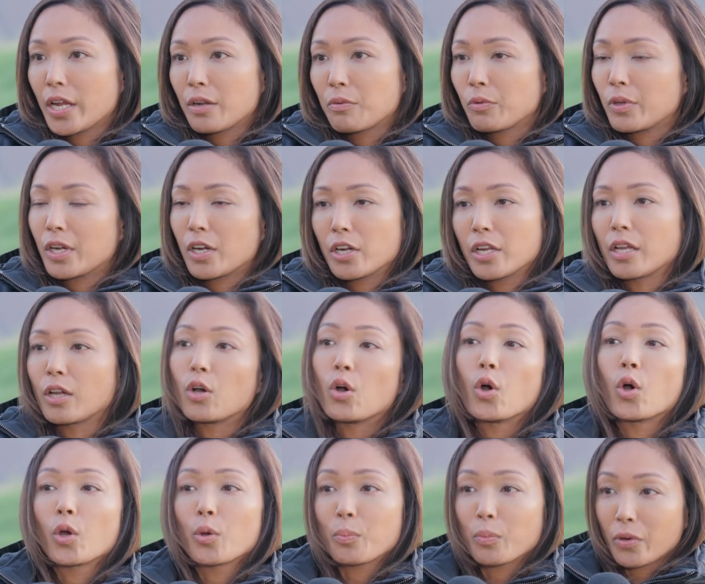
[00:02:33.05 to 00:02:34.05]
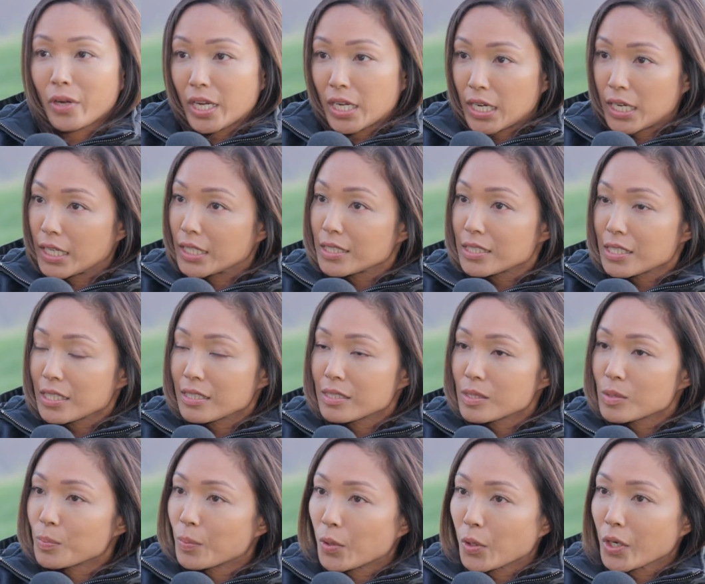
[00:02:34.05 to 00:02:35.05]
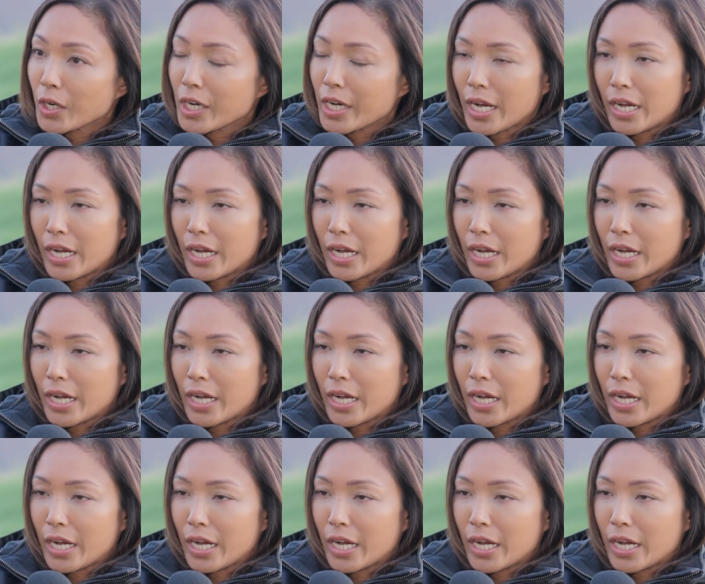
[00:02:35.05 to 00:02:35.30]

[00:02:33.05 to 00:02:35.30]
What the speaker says: and we are incorporated into the sport